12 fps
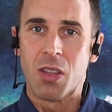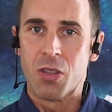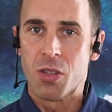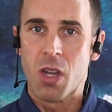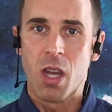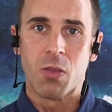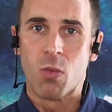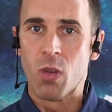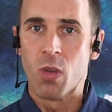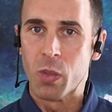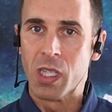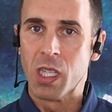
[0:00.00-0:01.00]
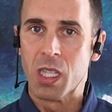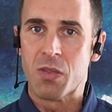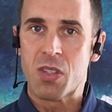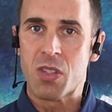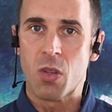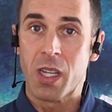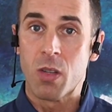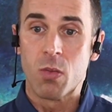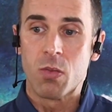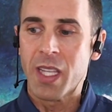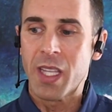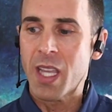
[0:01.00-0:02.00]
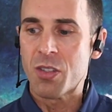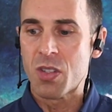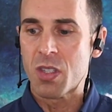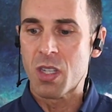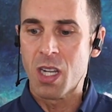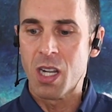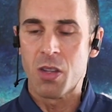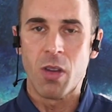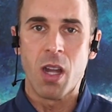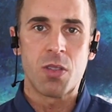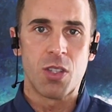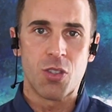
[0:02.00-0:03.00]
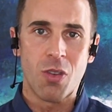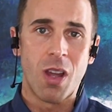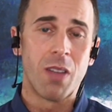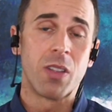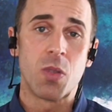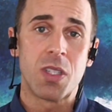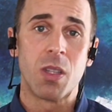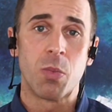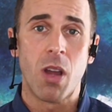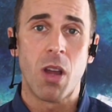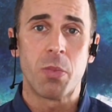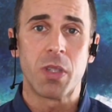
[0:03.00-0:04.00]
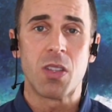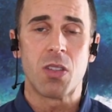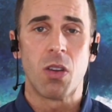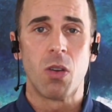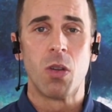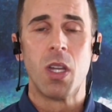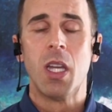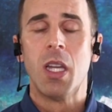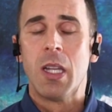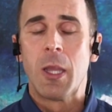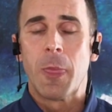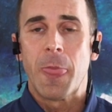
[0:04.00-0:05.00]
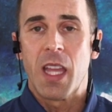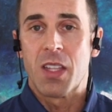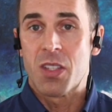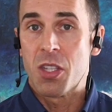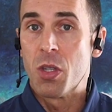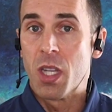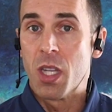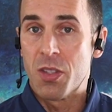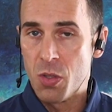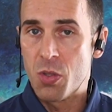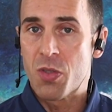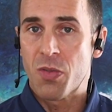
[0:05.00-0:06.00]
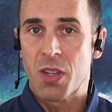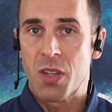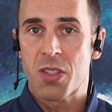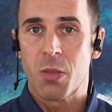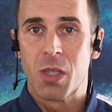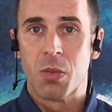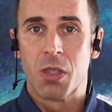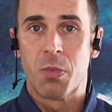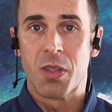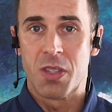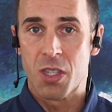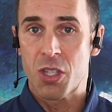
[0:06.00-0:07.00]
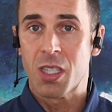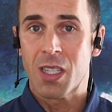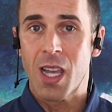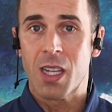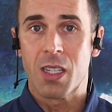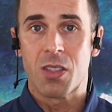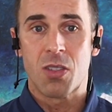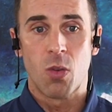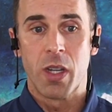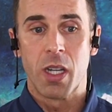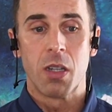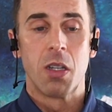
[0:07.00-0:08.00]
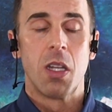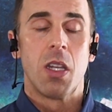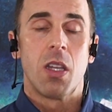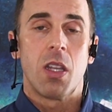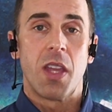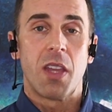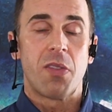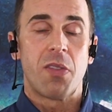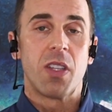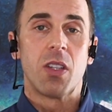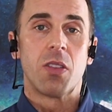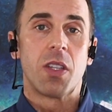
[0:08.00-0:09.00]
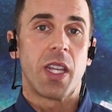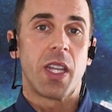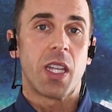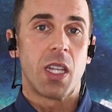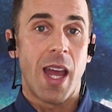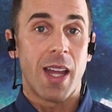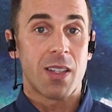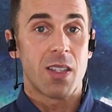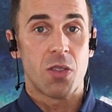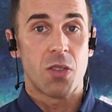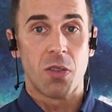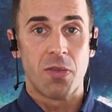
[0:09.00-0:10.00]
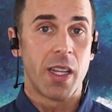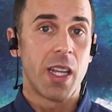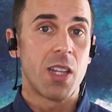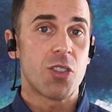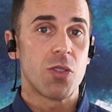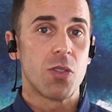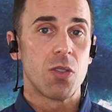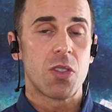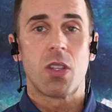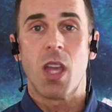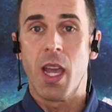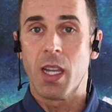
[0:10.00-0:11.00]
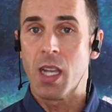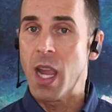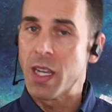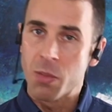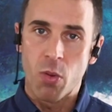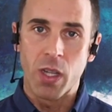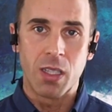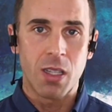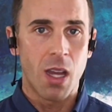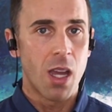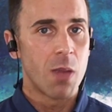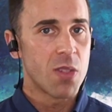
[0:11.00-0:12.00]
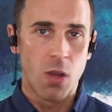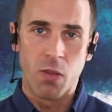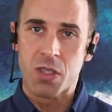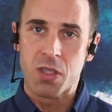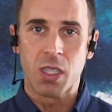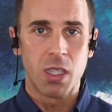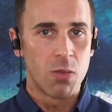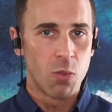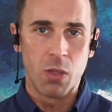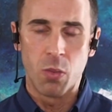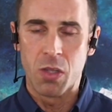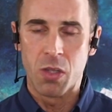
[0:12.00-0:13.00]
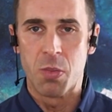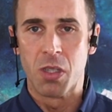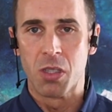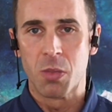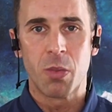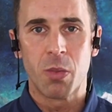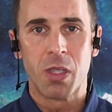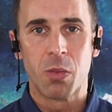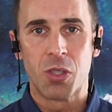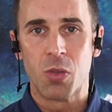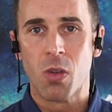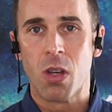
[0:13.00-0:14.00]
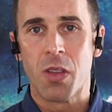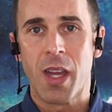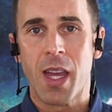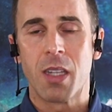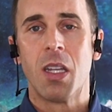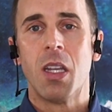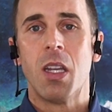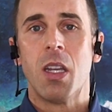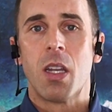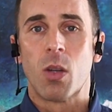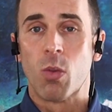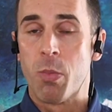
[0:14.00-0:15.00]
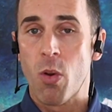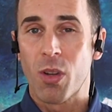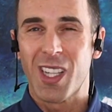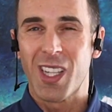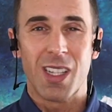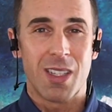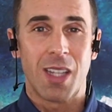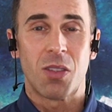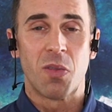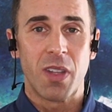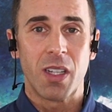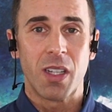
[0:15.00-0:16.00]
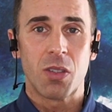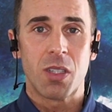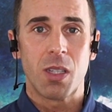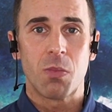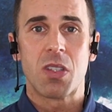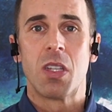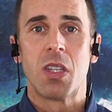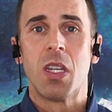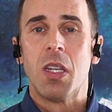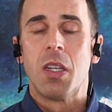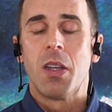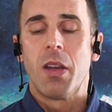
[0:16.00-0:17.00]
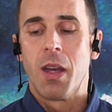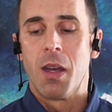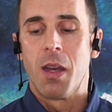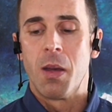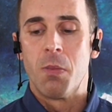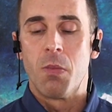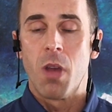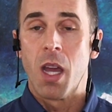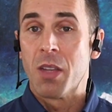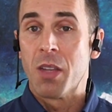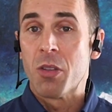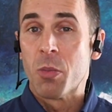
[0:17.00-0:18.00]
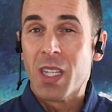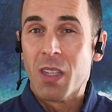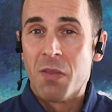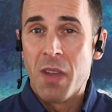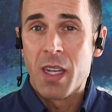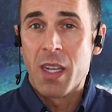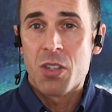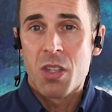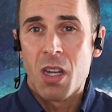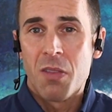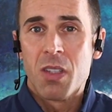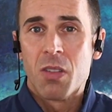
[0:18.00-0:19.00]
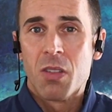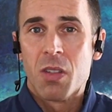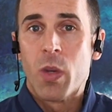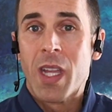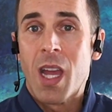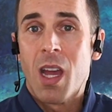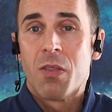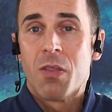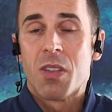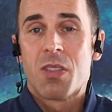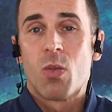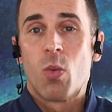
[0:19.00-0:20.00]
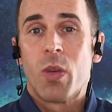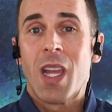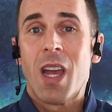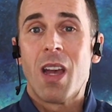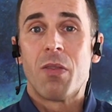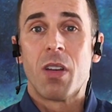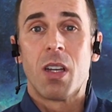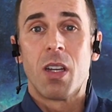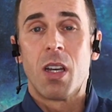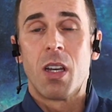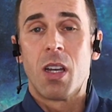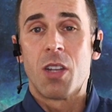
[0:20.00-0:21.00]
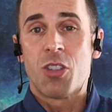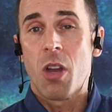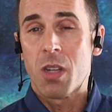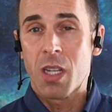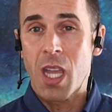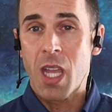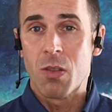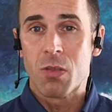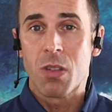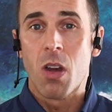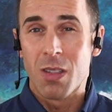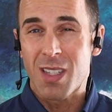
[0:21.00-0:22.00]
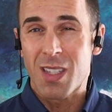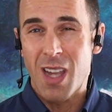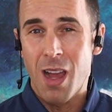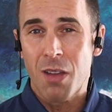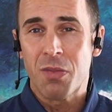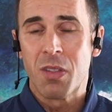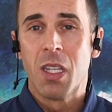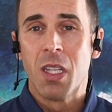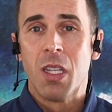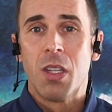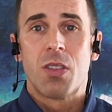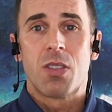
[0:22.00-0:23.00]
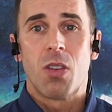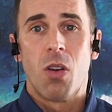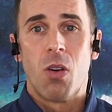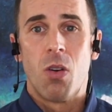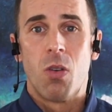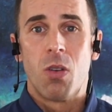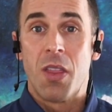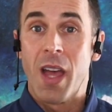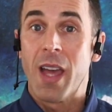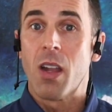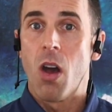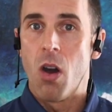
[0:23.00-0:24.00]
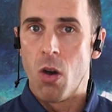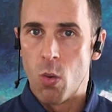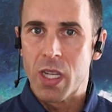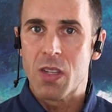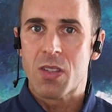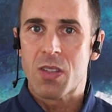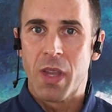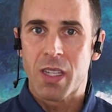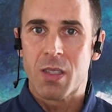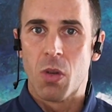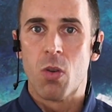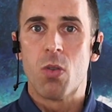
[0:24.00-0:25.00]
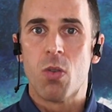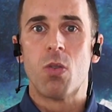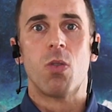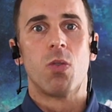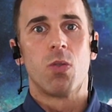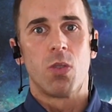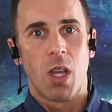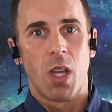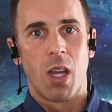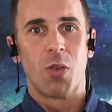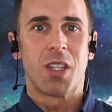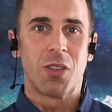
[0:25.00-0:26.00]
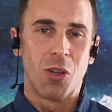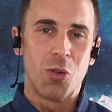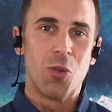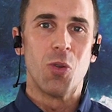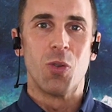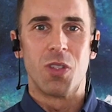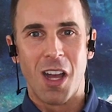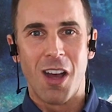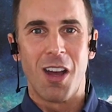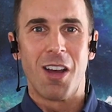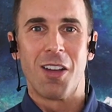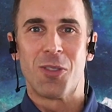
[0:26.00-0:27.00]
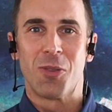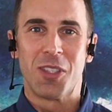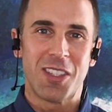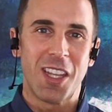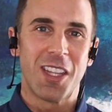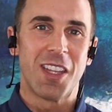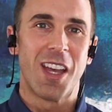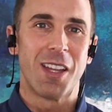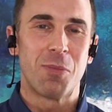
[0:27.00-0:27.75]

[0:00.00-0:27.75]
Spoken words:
they're not where we live, so they can't just get out of their house and drive and go see the property. So it's huge for us to be able to position it that, so where they feel that they can access their financials at any point in time. So obviously we use Building to be able to do all that. Reporting is at their fingertips. Another big advantage that I feel that we have is we have a chartered accountant on staff. So that always makes them, I always hear the oohs and ahs when they say that,